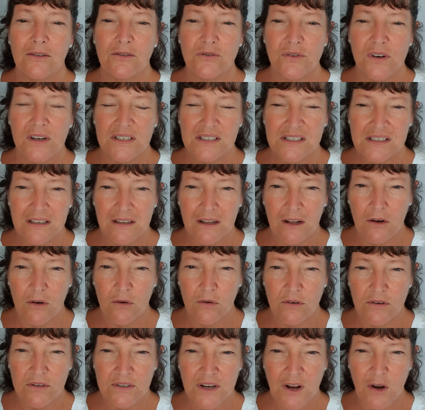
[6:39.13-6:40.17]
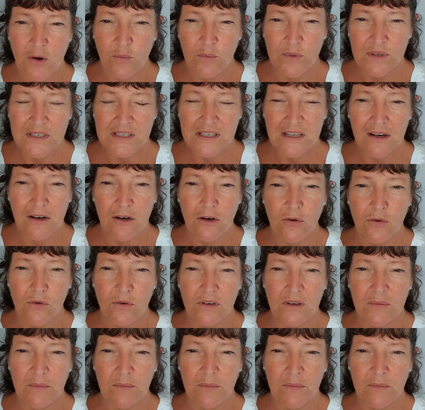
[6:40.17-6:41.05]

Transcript: trusts in the Lord, whose hope is the Lord.